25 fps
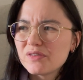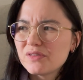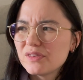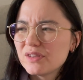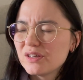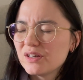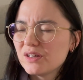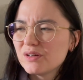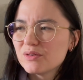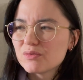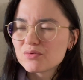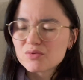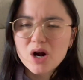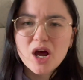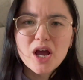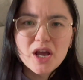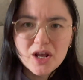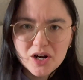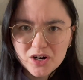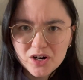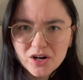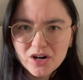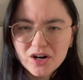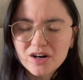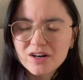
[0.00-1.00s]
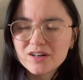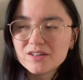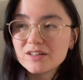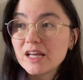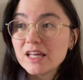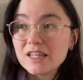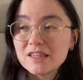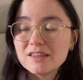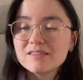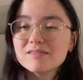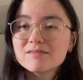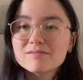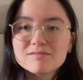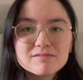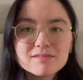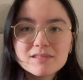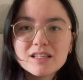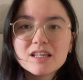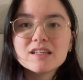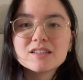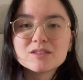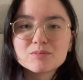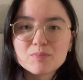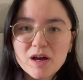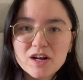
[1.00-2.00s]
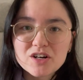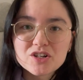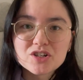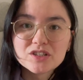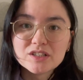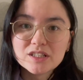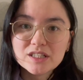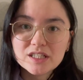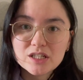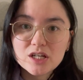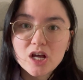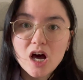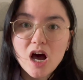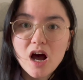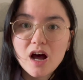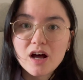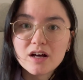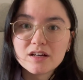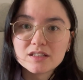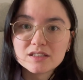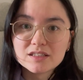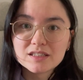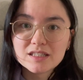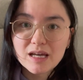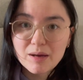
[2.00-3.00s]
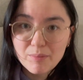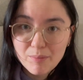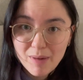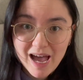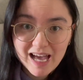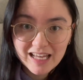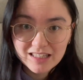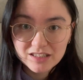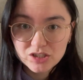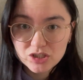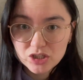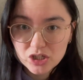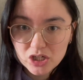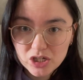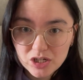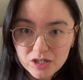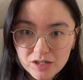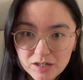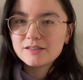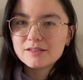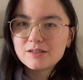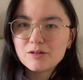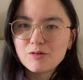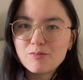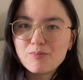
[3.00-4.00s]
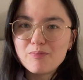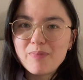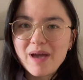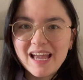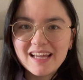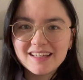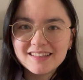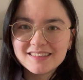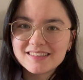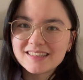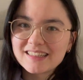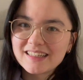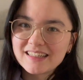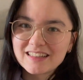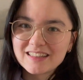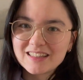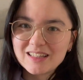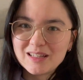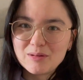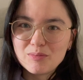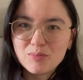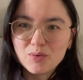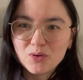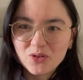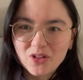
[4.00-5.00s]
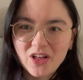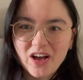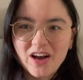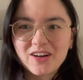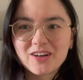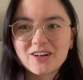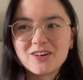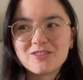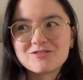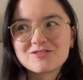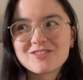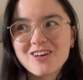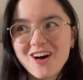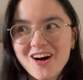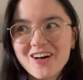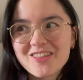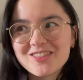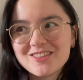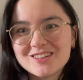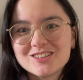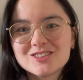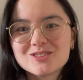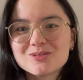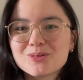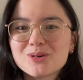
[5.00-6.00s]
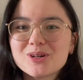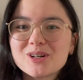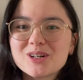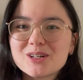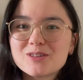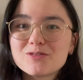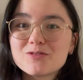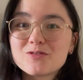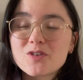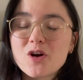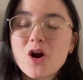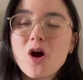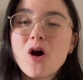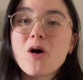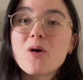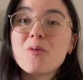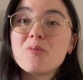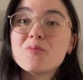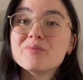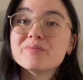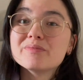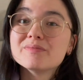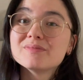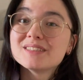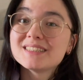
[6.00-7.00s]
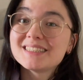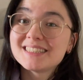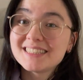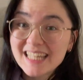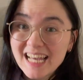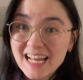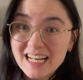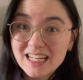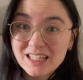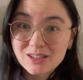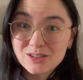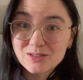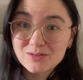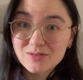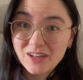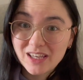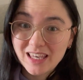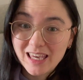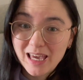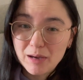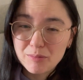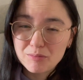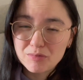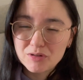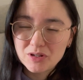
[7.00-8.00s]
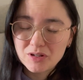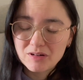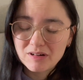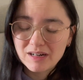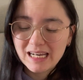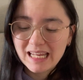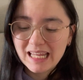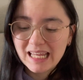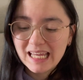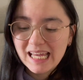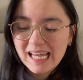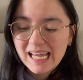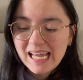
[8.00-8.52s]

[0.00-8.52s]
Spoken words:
the writer, and especially not a master. So basically, Bulgakov got this word from Stalin's vocabulary.